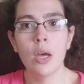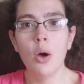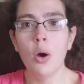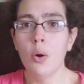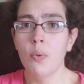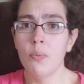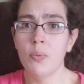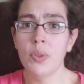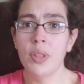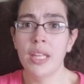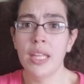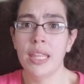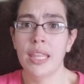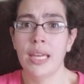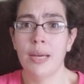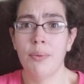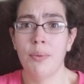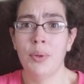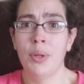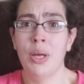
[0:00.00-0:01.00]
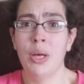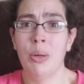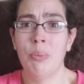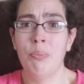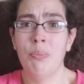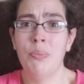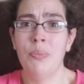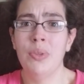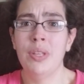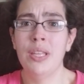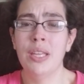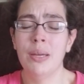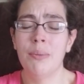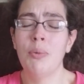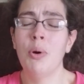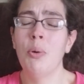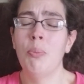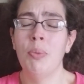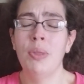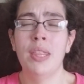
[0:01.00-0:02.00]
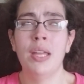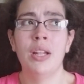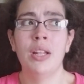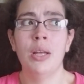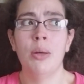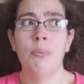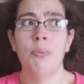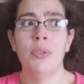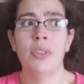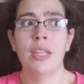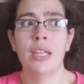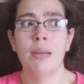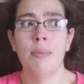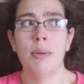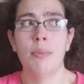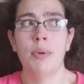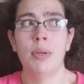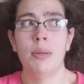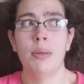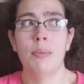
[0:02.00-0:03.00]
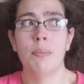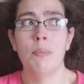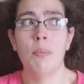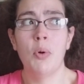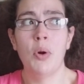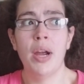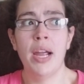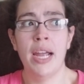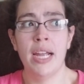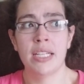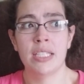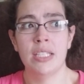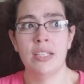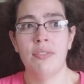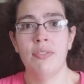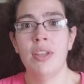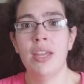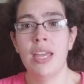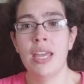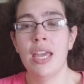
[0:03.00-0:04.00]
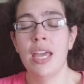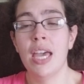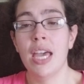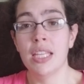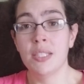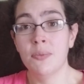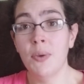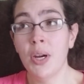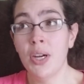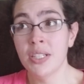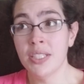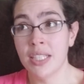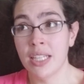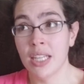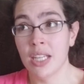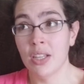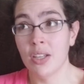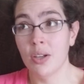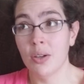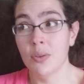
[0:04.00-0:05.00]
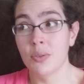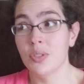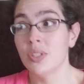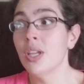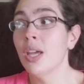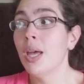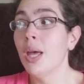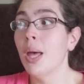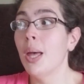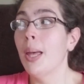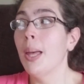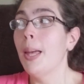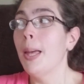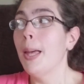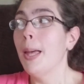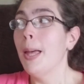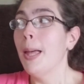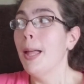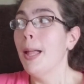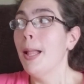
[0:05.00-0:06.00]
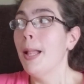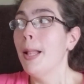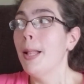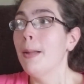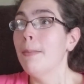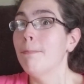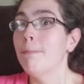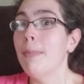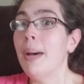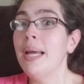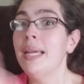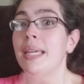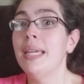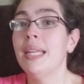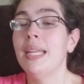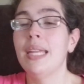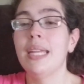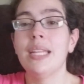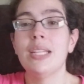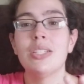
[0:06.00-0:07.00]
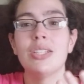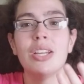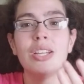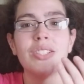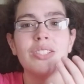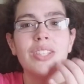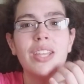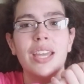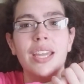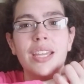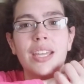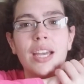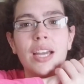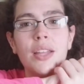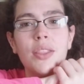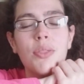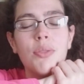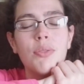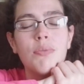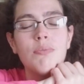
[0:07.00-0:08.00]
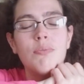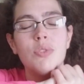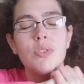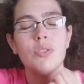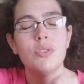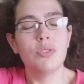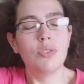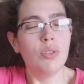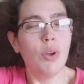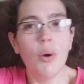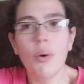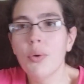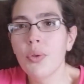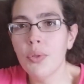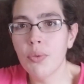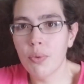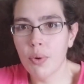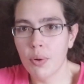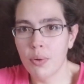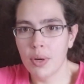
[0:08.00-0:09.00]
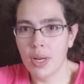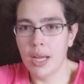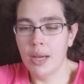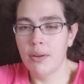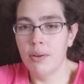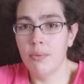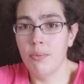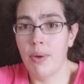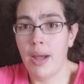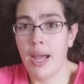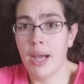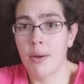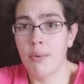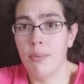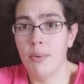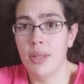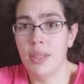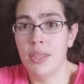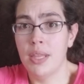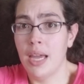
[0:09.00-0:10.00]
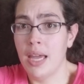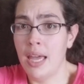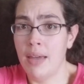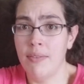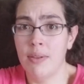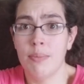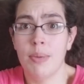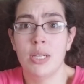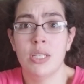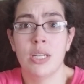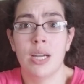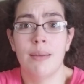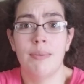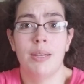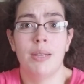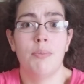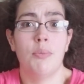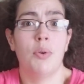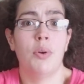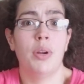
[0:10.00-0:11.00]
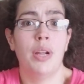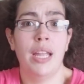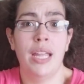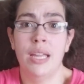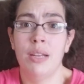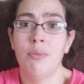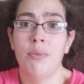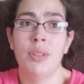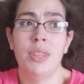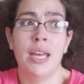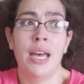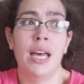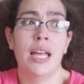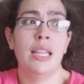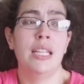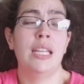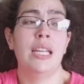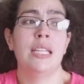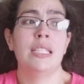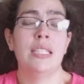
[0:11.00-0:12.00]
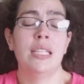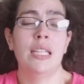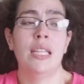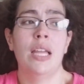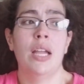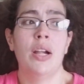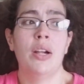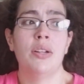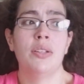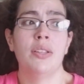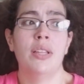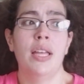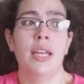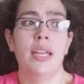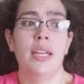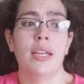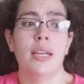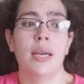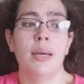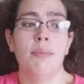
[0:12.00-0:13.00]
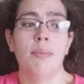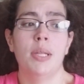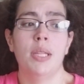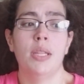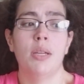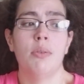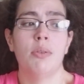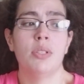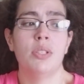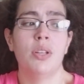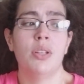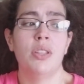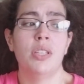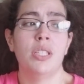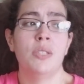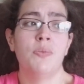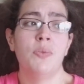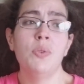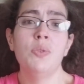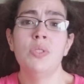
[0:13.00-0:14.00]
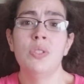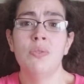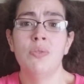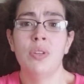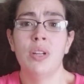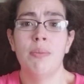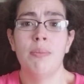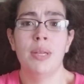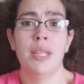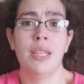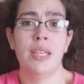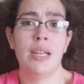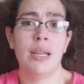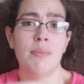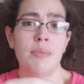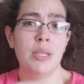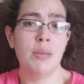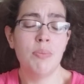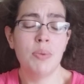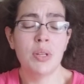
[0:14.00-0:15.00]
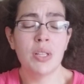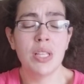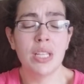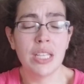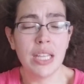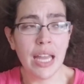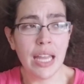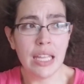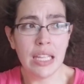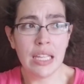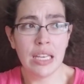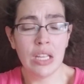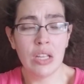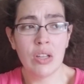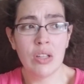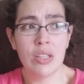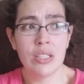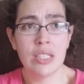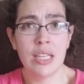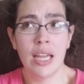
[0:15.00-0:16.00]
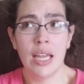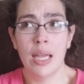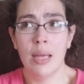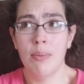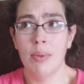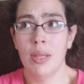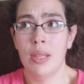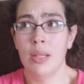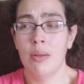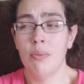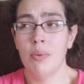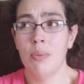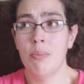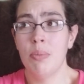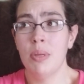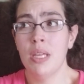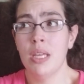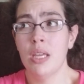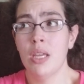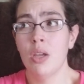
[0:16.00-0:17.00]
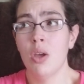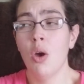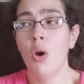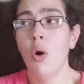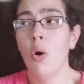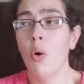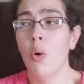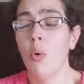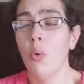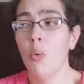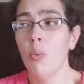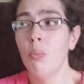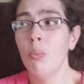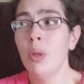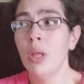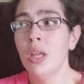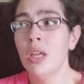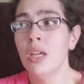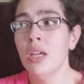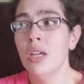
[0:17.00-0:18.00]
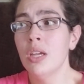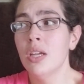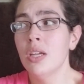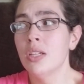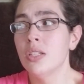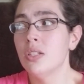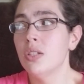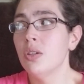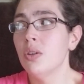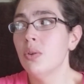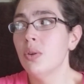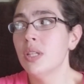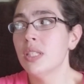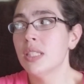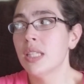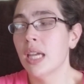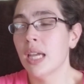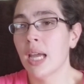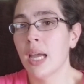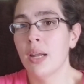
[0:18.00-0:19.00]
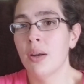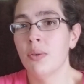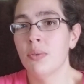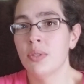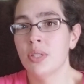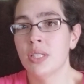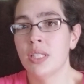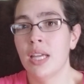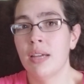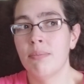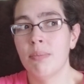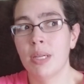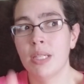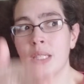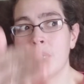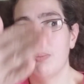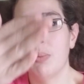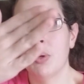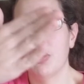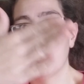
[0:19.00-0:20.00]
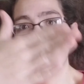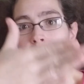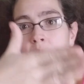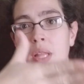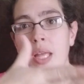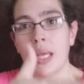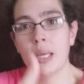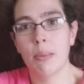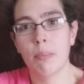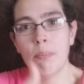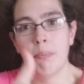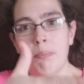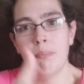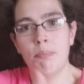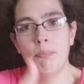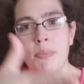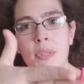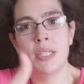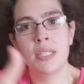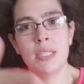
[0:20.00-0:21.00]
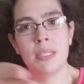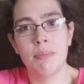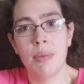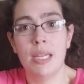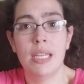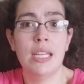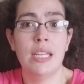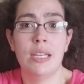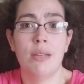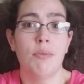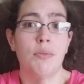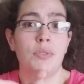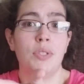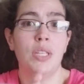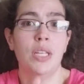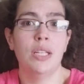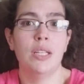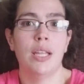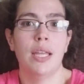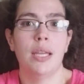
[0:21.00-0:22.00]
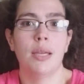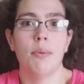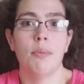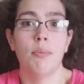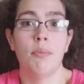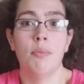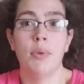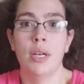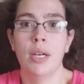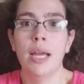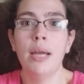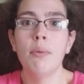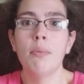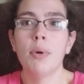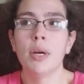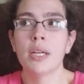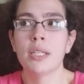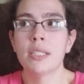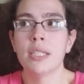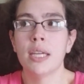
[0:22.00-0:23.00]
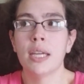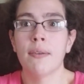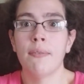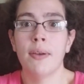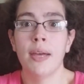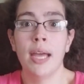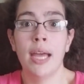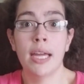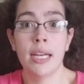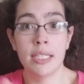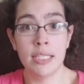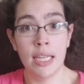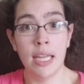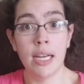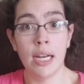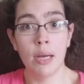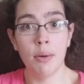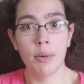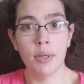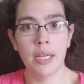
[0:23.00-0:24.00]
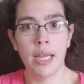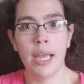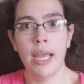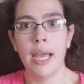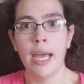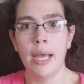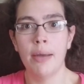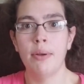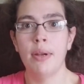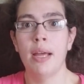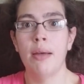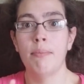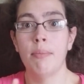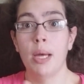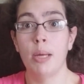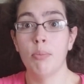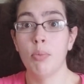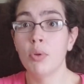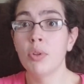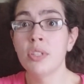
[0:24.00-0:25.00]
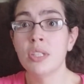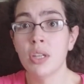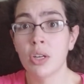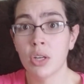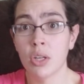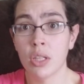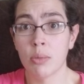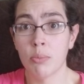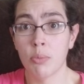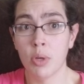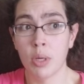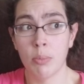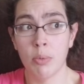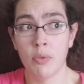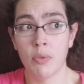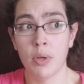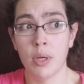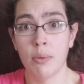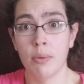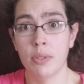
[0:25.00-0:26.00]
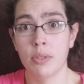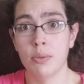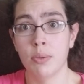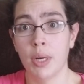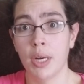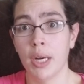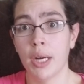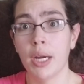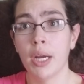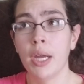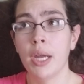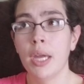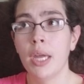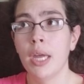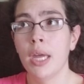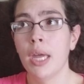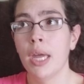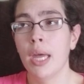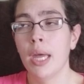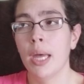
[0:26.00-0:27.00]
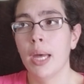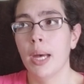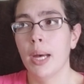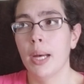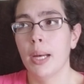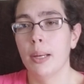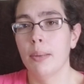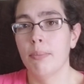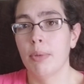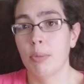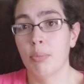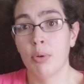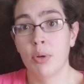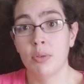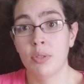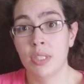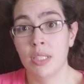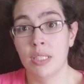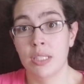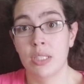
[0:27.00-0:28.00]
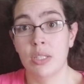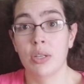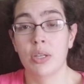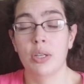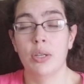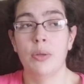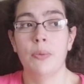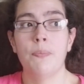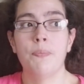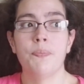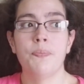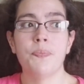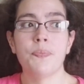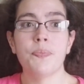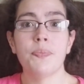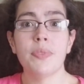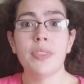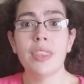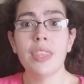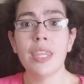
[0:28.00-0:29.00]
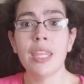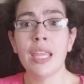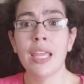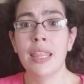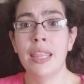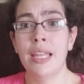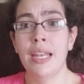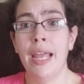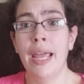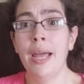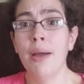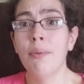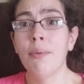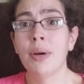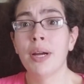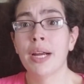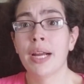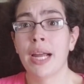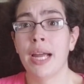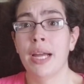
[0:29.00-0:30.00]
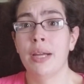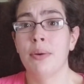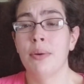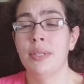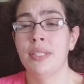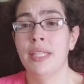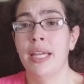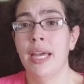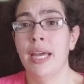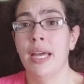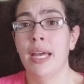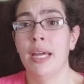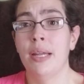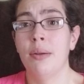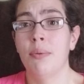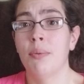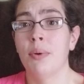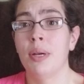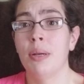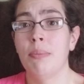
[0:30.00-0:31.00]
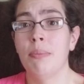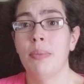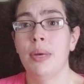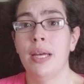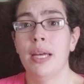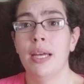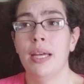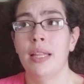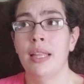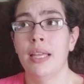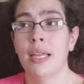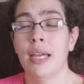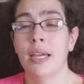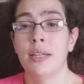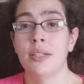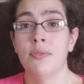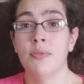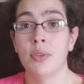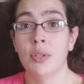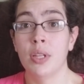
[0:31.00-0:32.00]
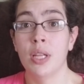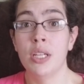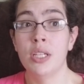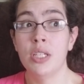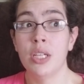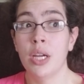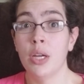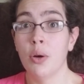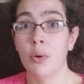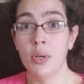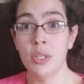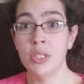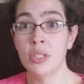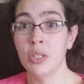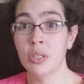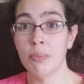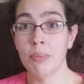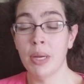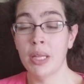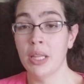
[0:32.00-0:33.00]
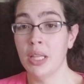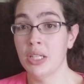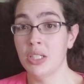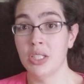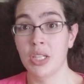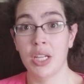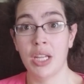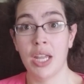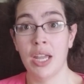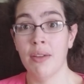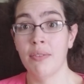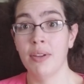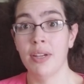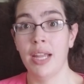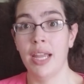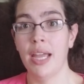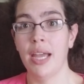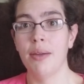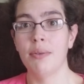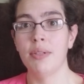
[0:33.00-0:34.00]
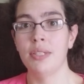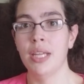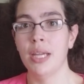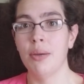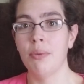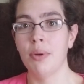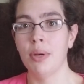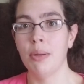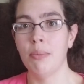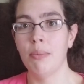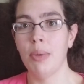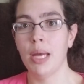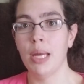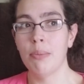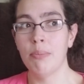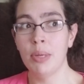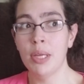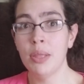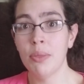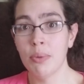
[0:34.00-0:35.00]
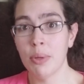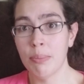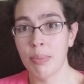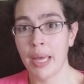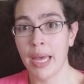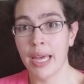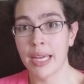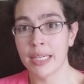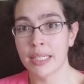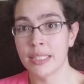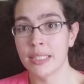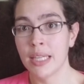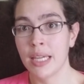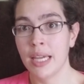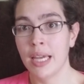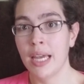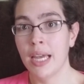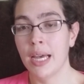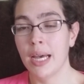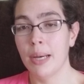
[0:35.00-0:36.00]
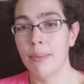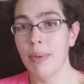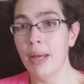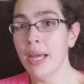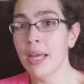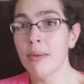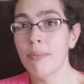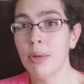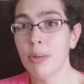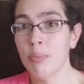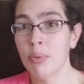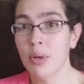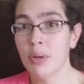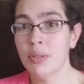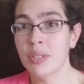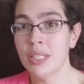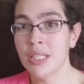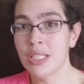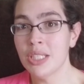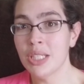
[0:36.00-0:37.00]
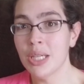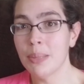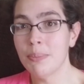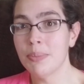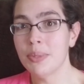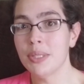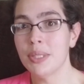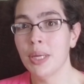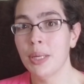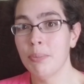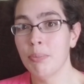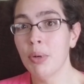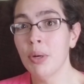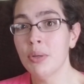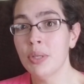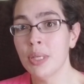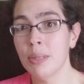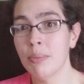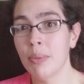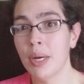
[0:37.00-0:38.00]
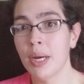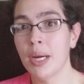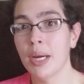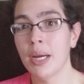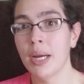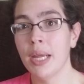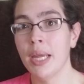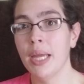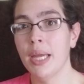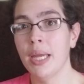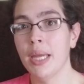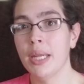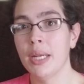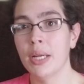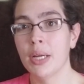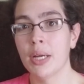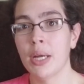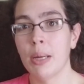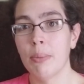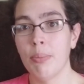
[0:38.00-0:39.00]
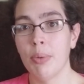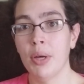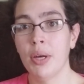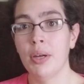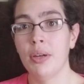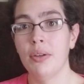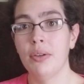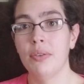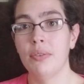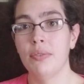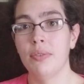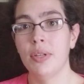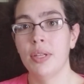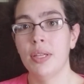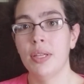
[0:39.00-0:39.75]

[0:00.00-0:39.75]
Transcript: hopefully that will help. I'm hoping that'll help with getting me more active. As far as eating goes, my eating just, like, got so thrown out of whack with not having my job anymore and with the holidays in there. Like, I mean, there was all these foods in front of me that I'm typically not eating all the time, and then with being home too, it's like I don't just have my typical, like, this is my eating routine. Like, when I worked, like, if I had a 10-hour day, I would have my bowl of cereal morning before I went to work, my protein cereal. And then at work, I always had one of my, like, for lunch, I always took my lunch, like, every day. I would take one of my P3 packs, a bag of my protein chips, a protein bar, and a cup of